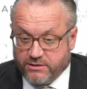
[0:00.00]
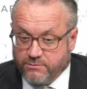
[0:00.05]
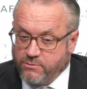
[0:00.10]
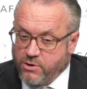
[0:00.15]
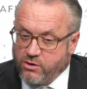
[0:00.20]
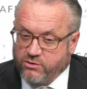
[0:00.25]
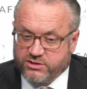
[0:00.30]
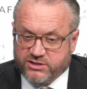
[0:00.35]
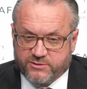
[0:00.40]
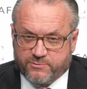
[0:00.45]
at
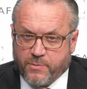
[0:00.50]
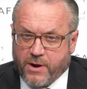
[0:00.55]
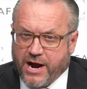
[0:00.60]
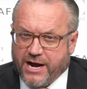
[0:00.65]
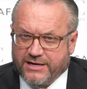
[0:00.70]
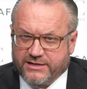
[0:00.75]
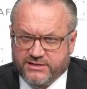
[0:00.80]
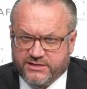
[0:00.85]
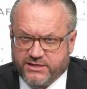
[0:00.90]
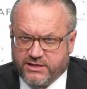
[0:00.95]
most
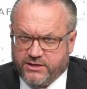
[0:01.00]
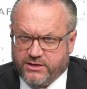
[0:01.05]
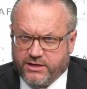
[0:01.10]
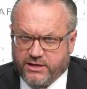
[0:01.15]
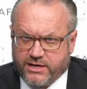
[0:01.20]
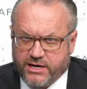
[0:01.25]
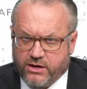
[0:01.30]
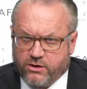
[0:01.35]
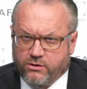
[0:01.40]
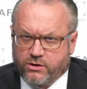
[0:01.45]
spots in the
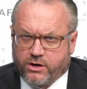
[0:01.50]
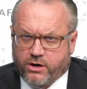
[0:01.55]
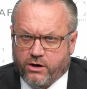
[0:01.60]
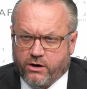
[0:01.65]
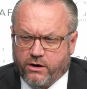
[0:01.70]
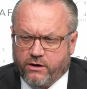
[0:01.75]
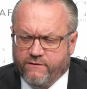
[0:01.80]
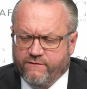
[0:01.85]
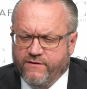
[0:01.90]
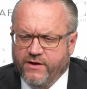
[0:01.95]
yield
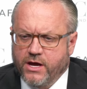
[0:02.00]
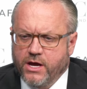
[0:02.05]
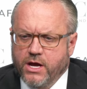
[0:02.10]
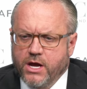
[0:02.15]
curve